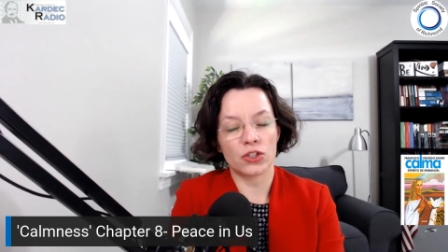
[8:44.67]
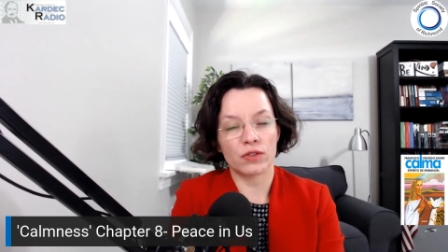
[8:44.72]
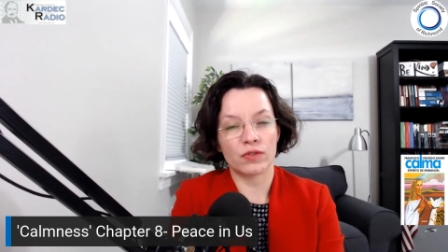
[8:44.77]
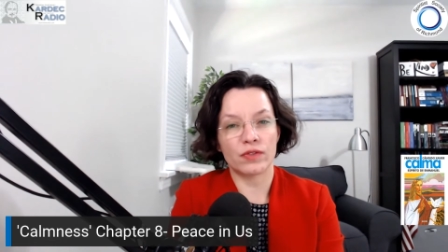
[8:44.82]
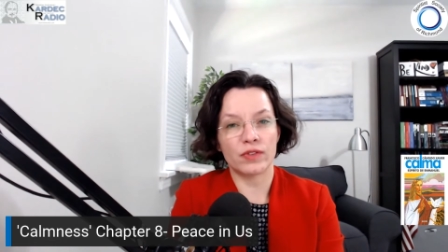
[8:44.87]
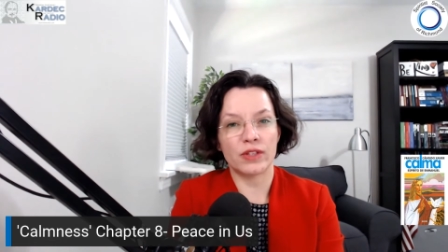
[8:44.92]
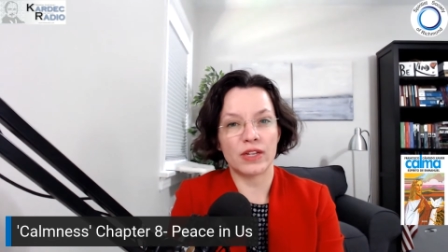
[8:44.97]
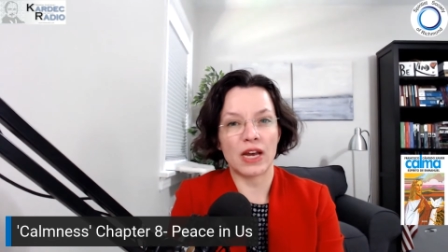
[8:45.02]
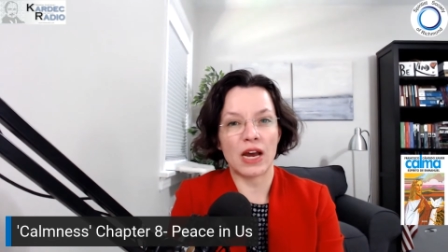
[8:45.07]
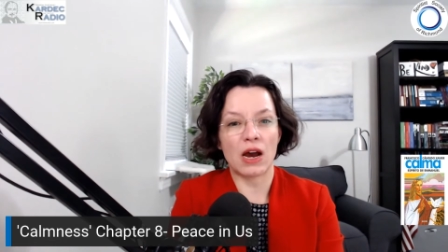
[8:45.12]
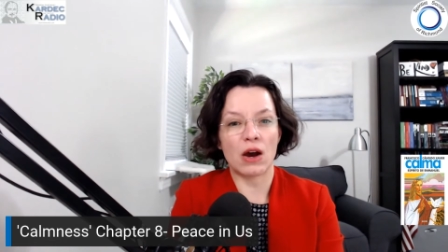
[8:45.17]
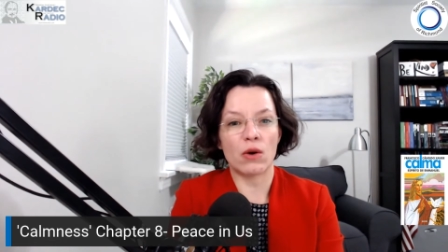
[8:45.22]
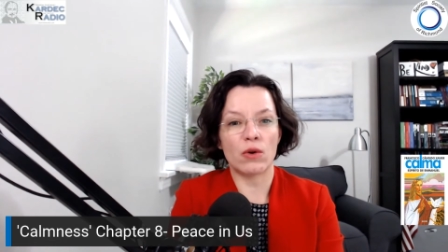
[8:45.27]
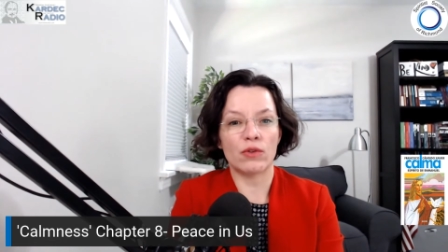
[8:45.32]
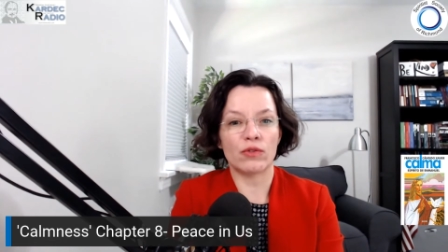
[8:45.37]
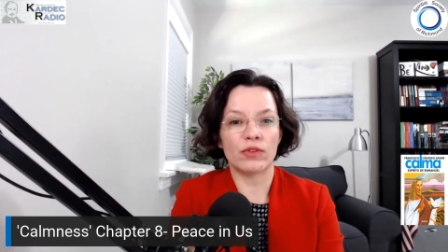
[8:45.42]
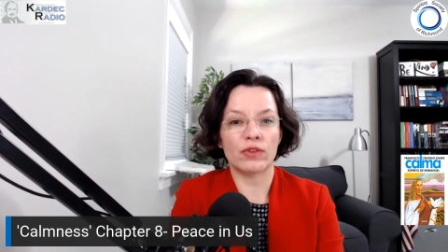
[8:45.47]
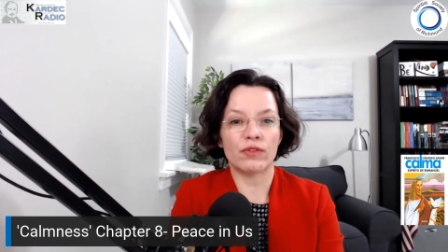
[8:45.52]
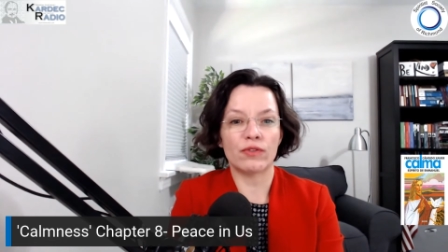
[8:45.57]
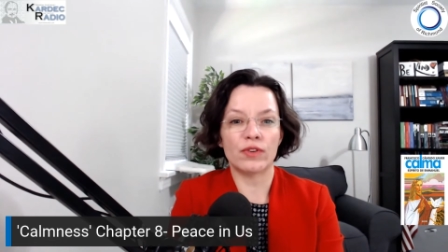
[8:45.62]
If
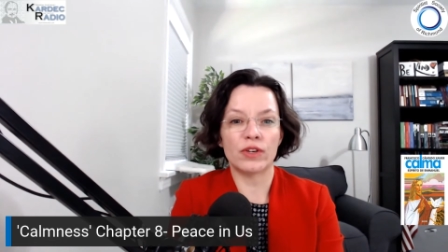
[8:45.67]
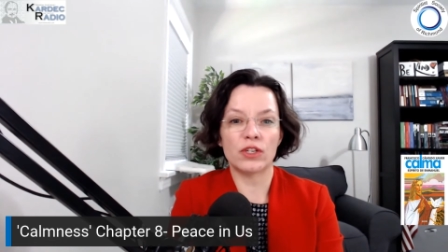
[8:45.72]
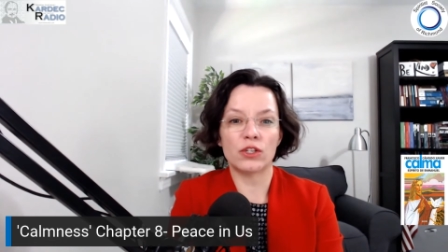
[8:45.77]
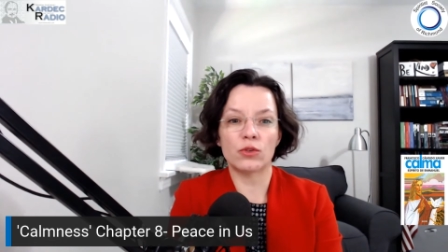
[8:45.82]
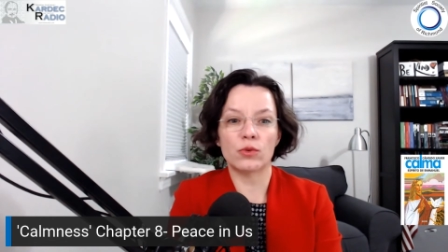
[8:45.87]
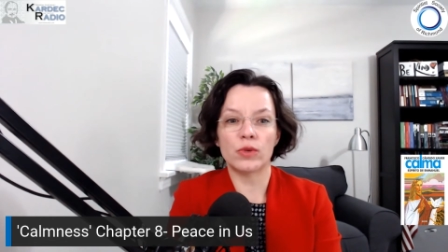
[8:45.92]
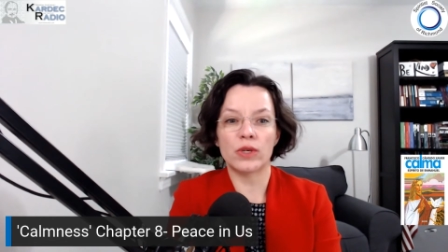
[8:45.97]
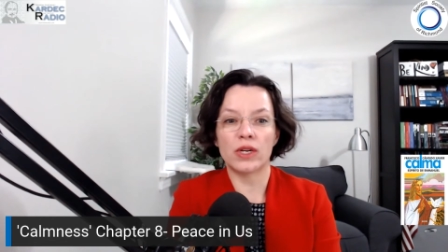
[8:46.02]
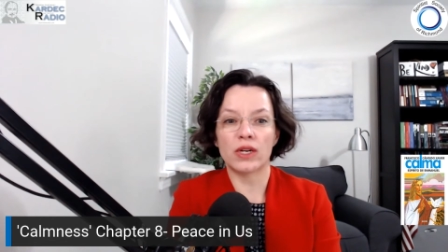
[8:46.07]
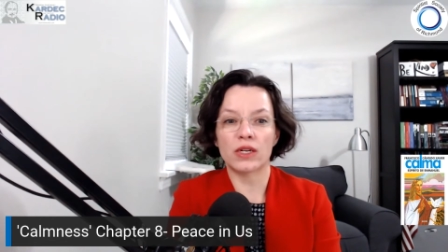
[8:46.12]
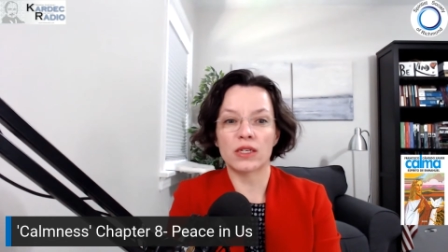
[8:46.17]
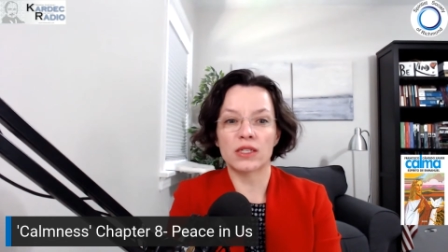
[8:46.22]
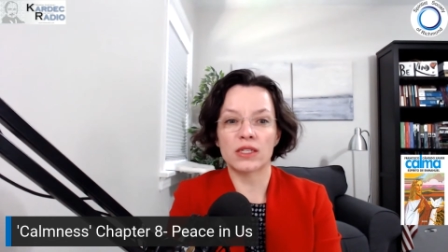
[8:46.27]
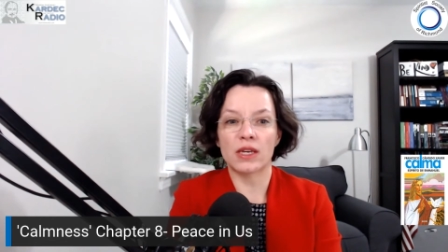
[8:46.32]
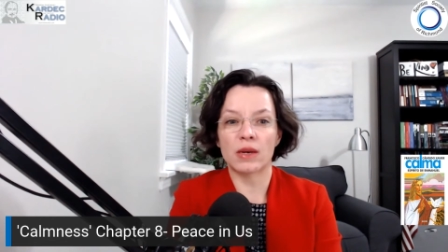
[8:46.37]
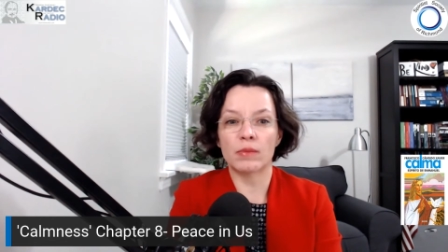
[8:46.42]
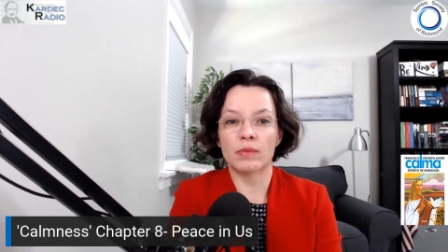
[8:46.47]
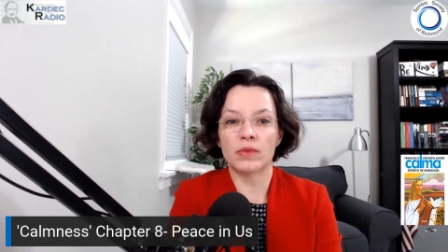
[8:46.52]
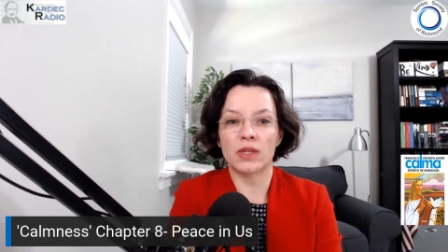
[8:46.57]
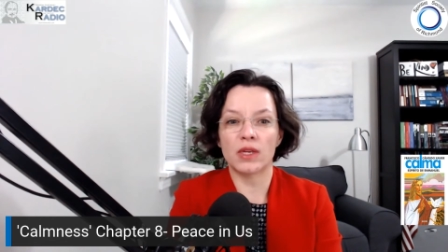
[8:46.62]
the things we are
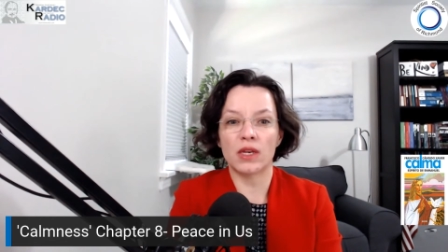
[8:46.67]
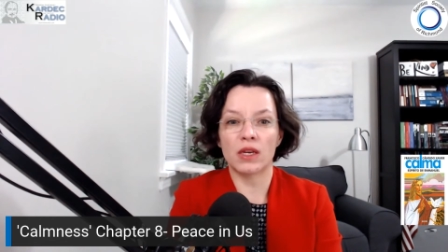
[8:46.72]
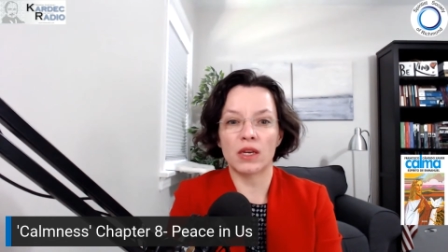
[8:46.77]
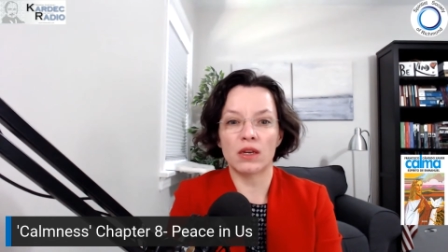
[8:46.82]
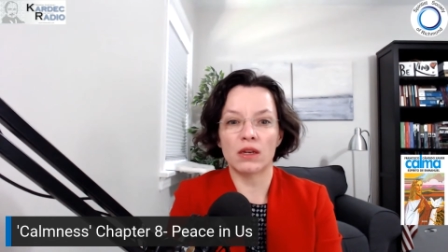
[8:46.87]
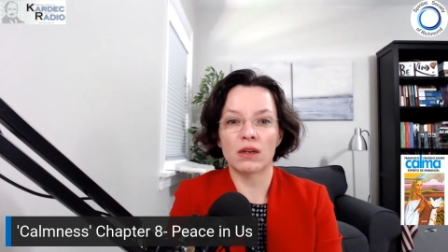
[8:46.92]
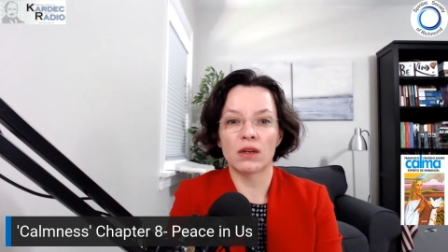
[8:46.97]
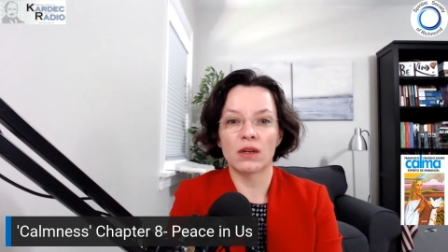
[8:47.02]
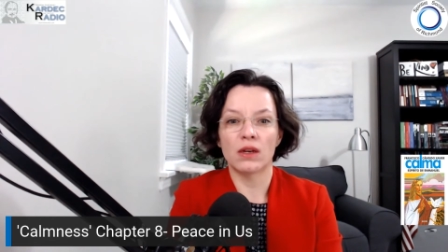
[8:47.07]
accepting